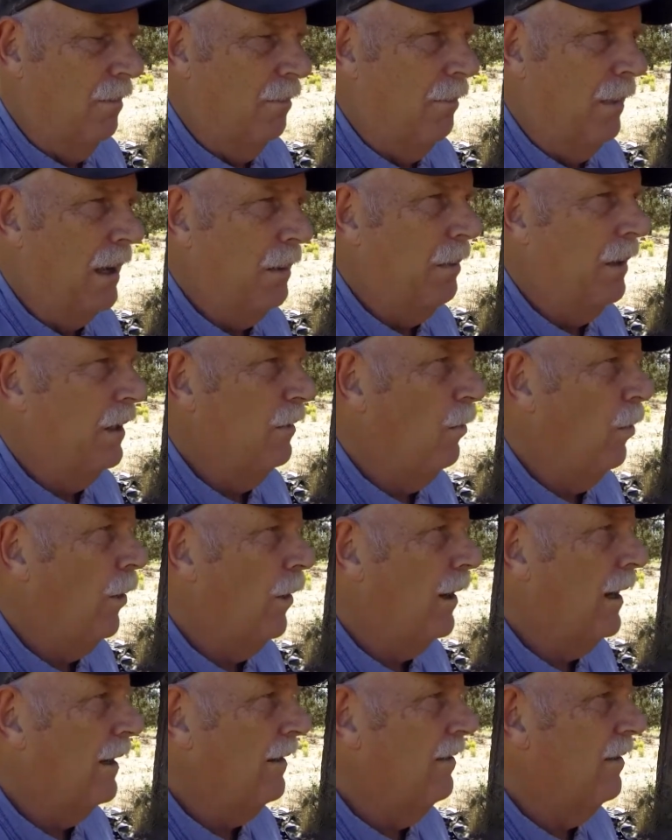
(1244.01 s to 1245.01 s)
maybe
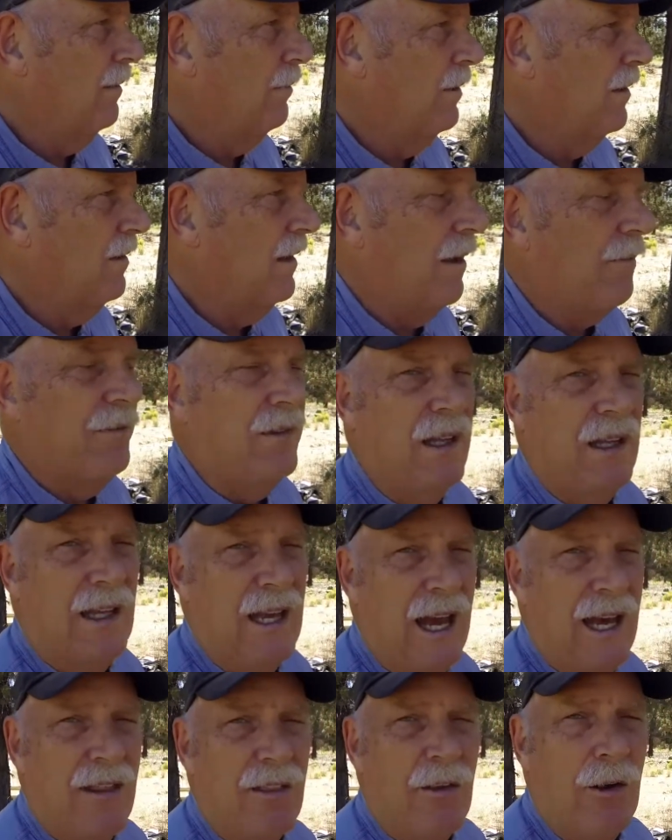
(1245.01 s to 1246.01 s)
work on some stuff
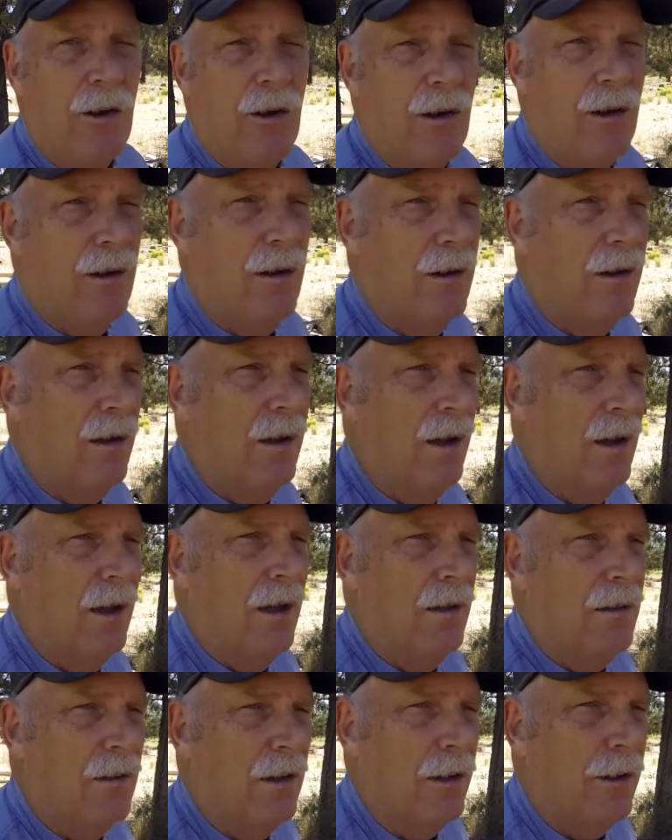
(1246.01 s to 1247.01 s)
together
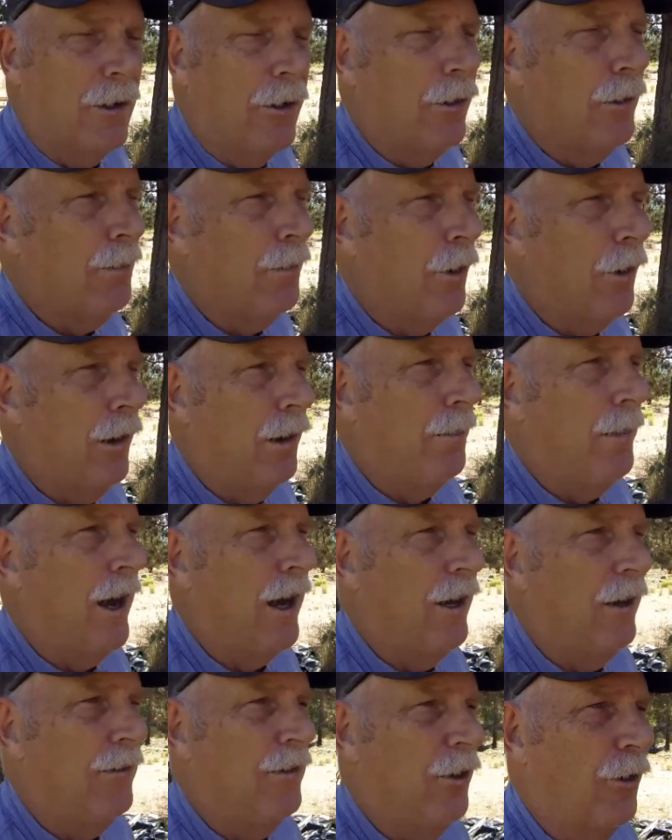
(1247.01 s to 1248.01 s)
to learn more
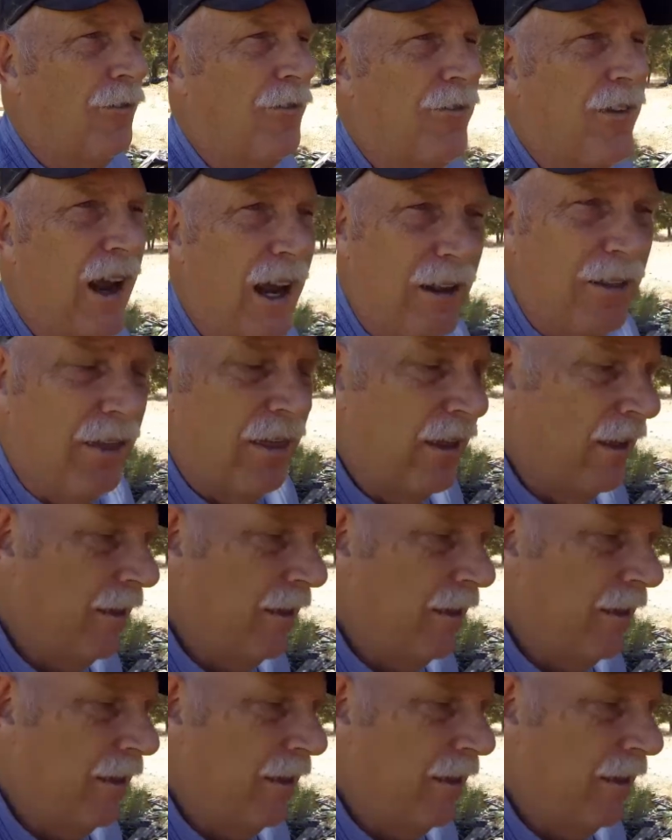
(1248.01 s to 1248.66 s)
about your faith.